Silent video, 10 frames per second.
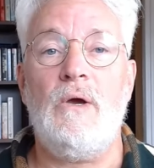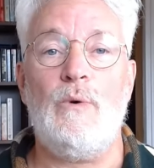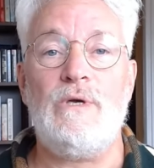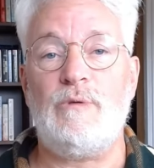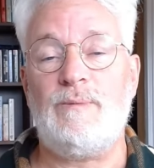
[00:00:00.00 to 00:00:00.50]

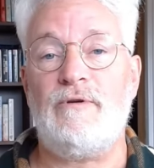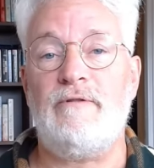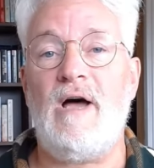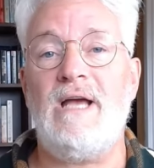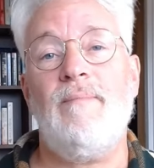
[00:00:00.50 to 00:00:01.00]
which would
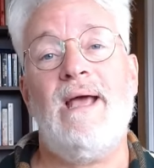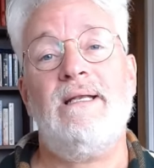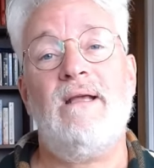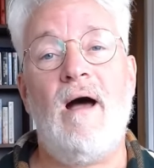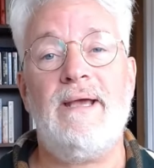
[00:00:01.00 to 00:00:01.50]
provide
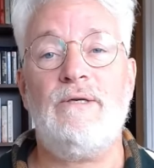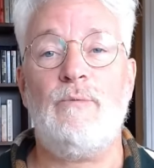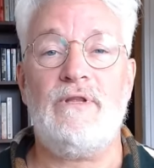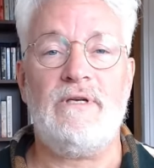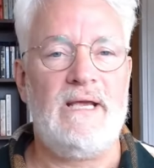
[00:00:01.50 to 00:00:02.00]
mankind with an